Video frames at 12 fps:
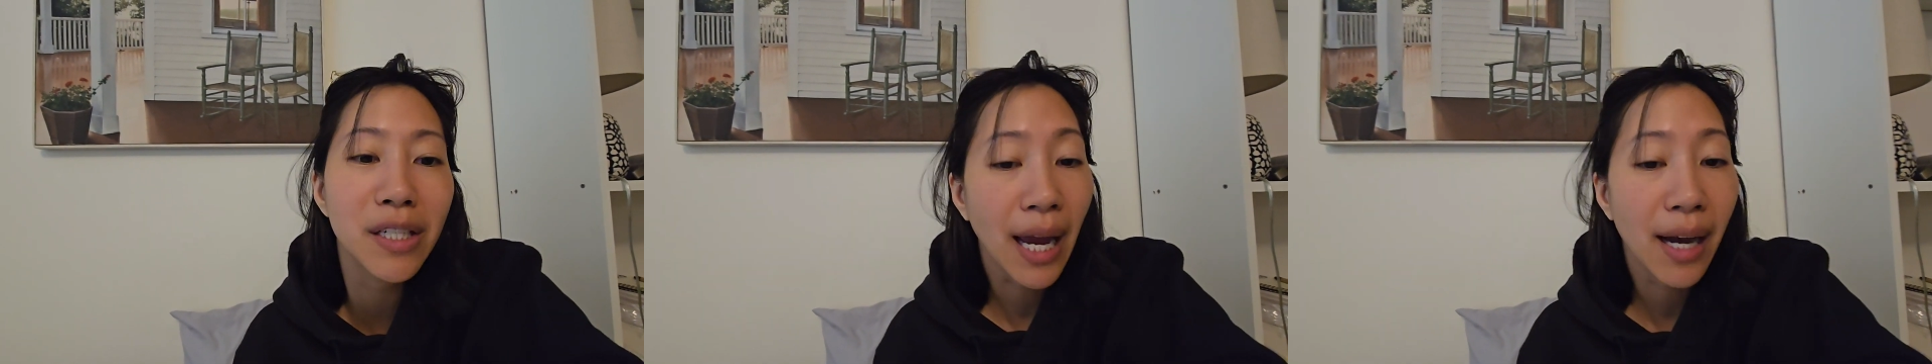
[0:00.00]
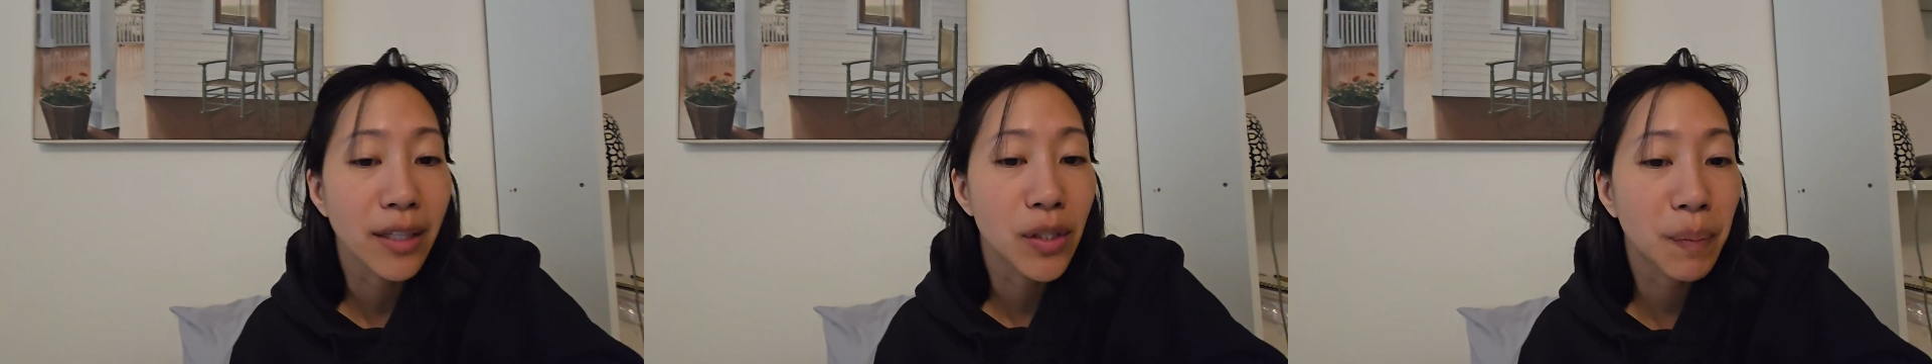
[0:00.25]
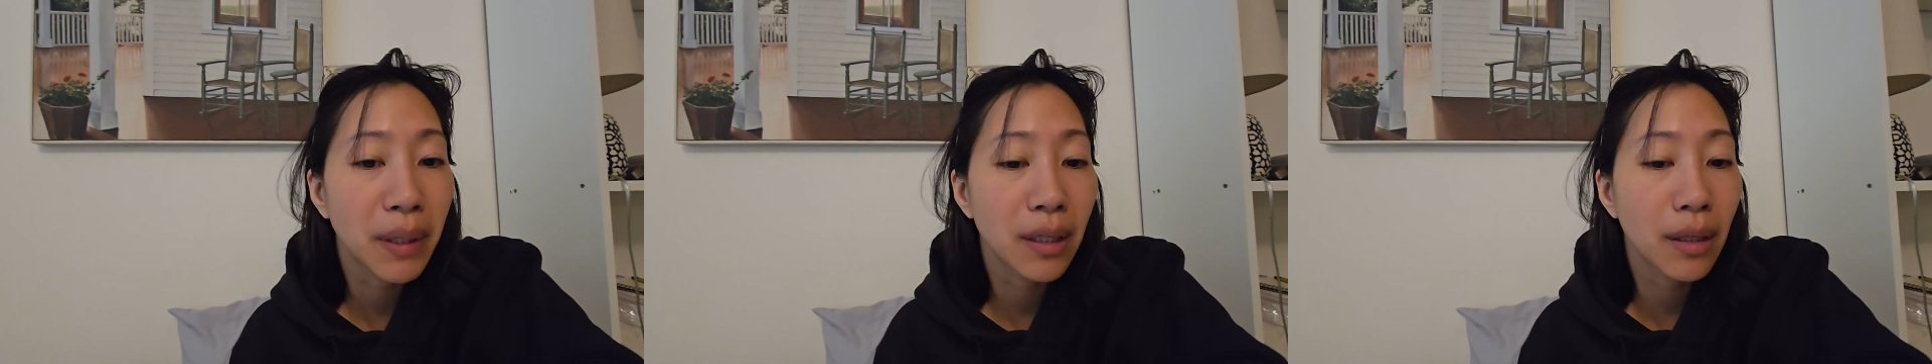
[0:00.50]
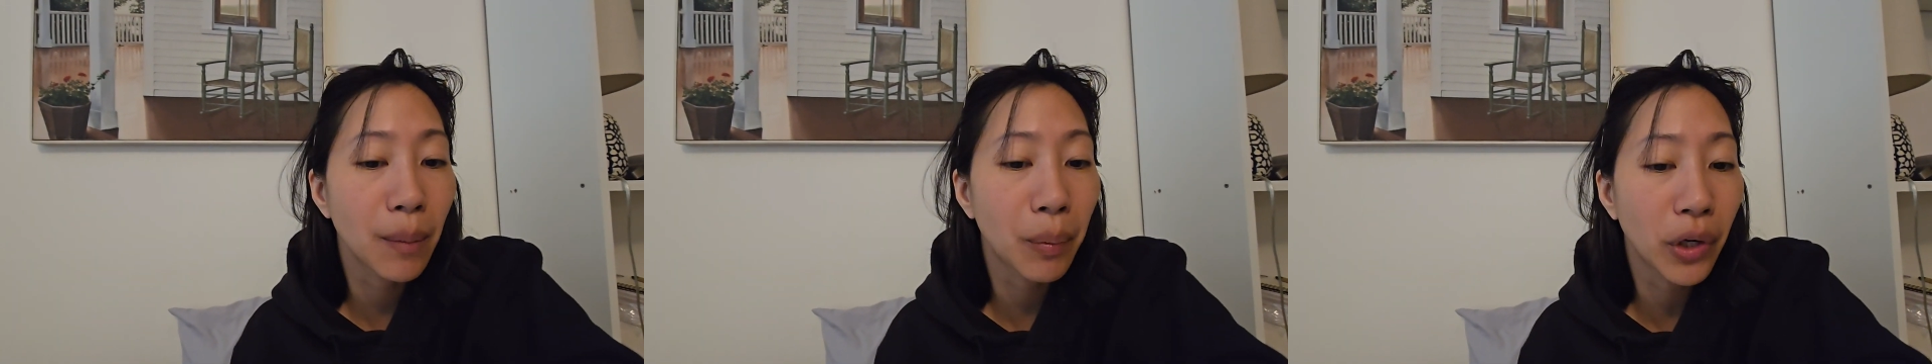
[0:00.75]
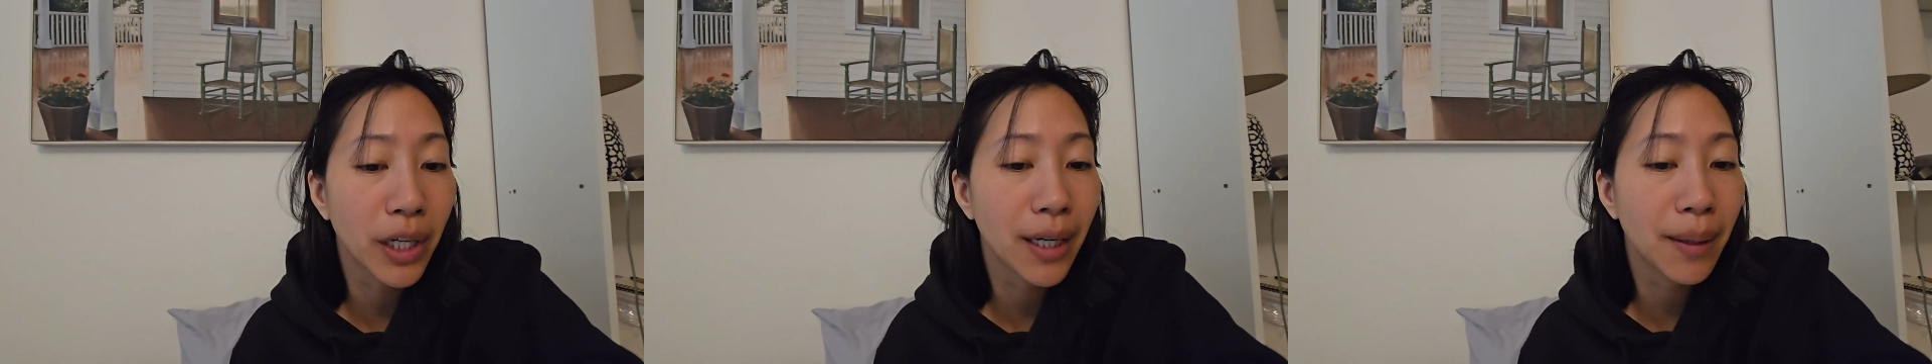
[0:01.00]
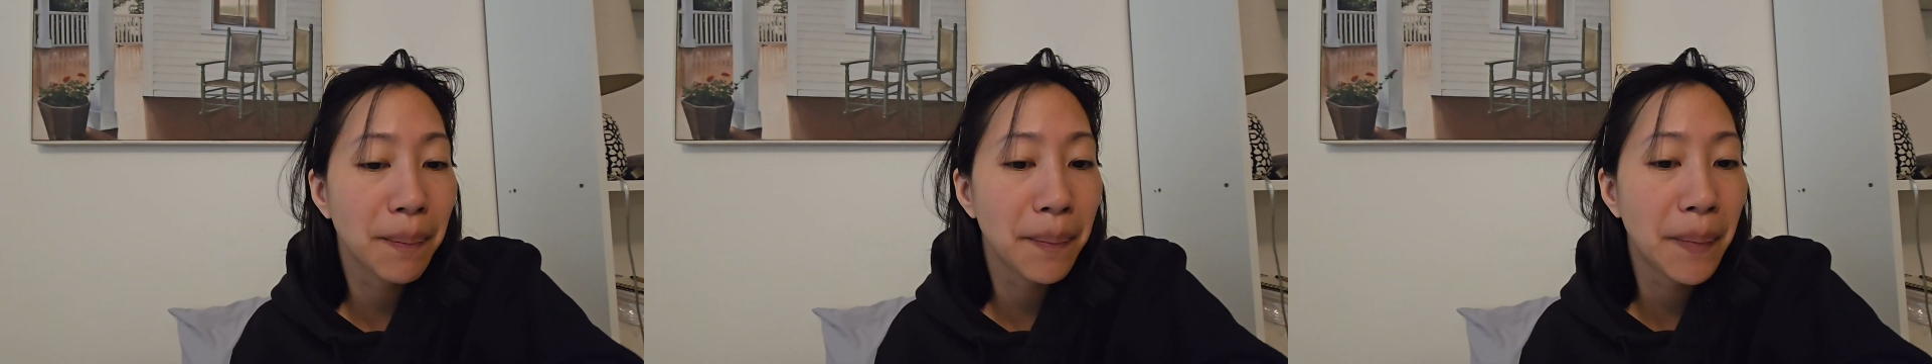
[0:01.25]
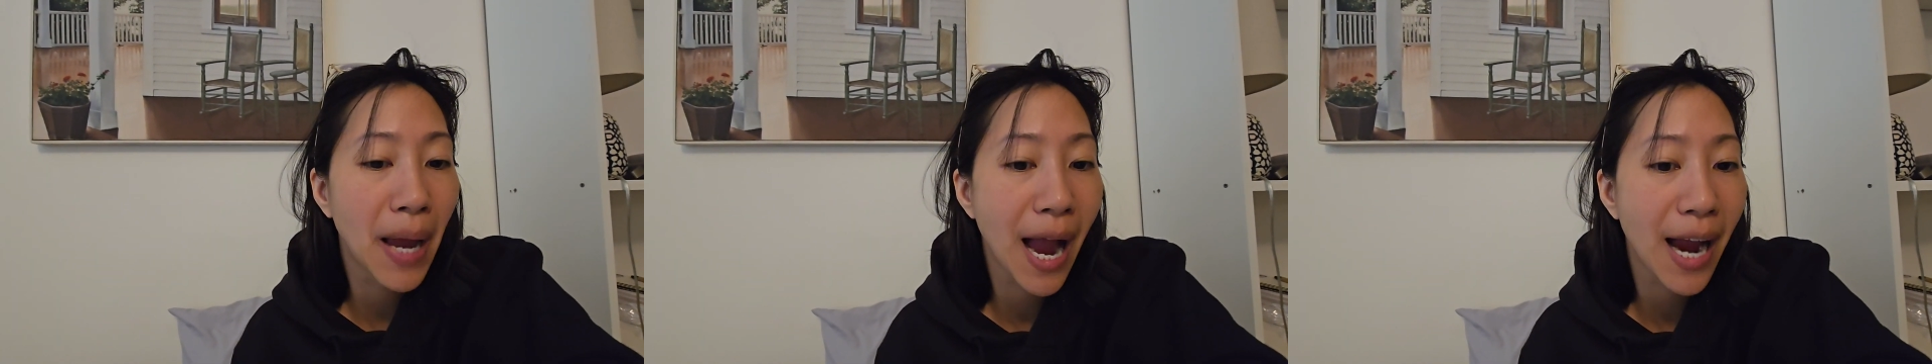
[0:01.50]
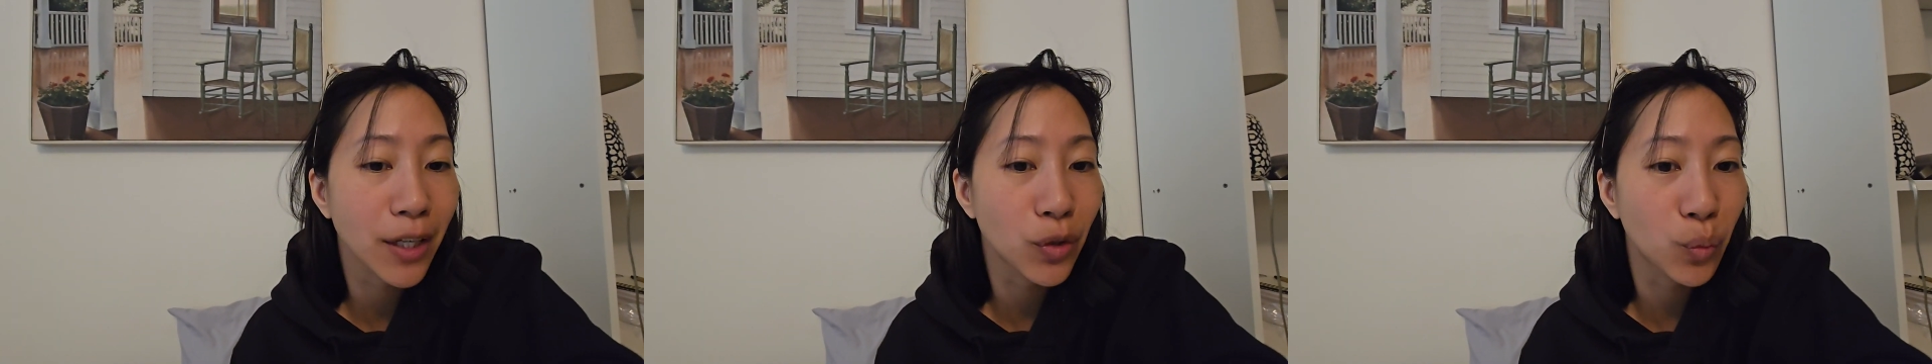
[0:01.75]
Yeah, it's been a pretty
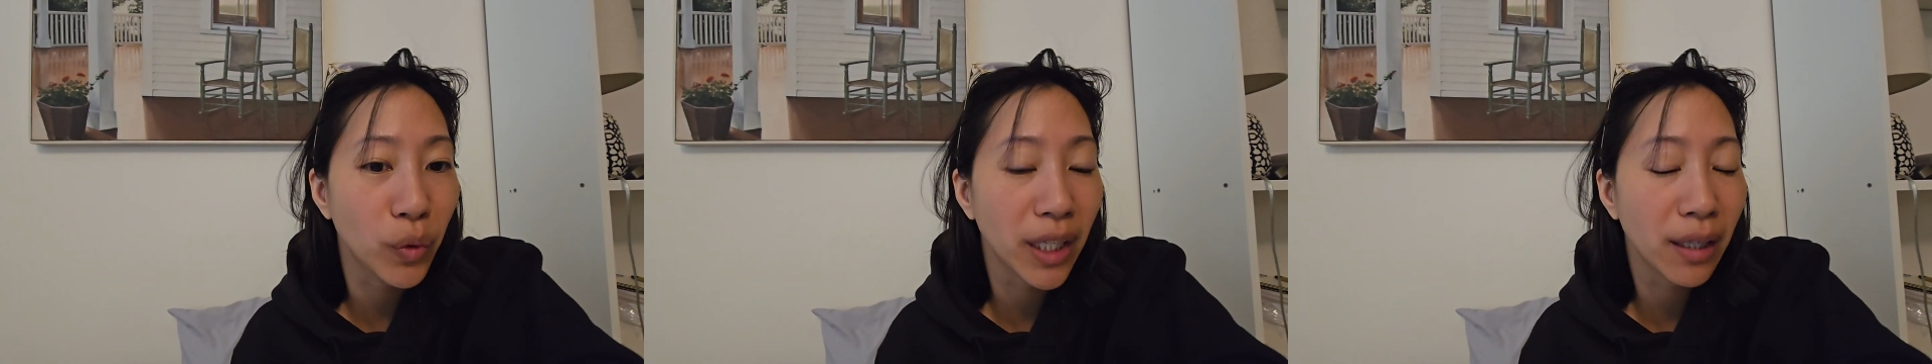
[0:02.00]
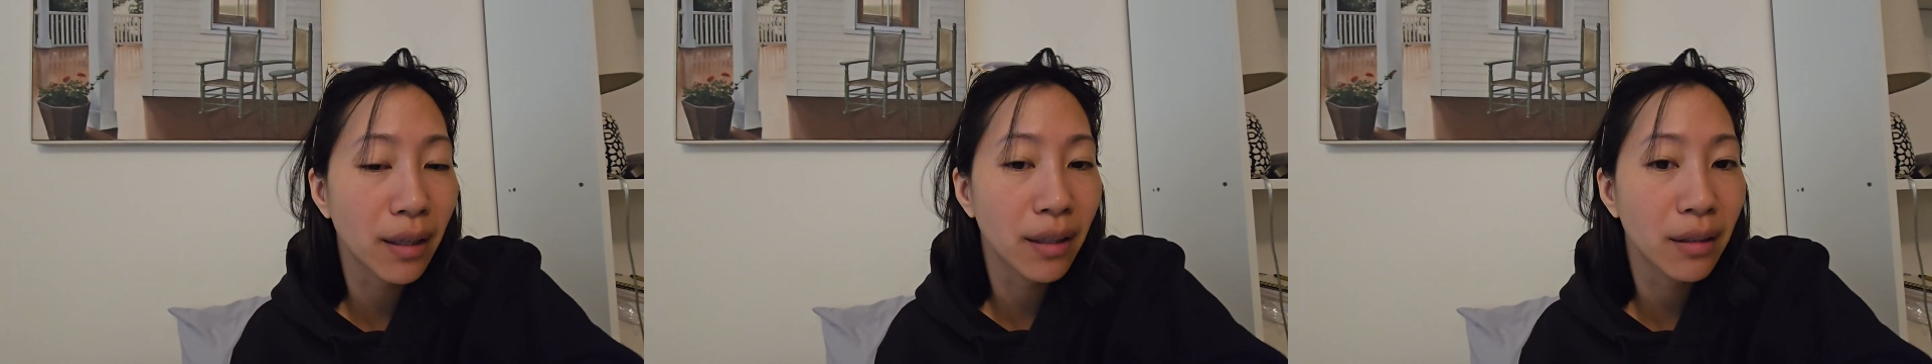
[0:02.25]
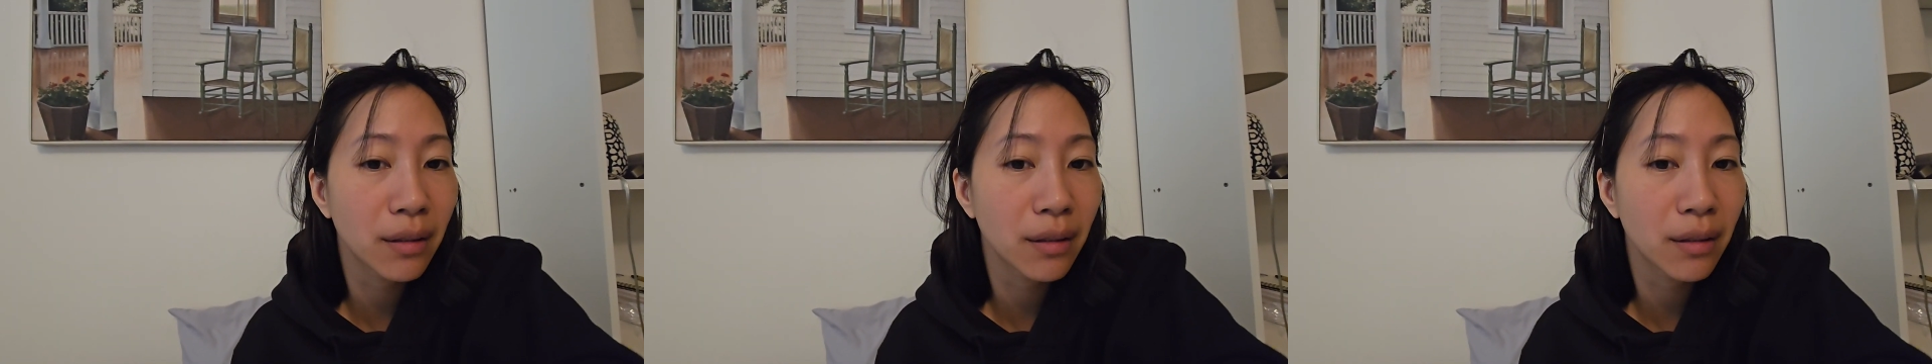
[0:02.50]
packed week.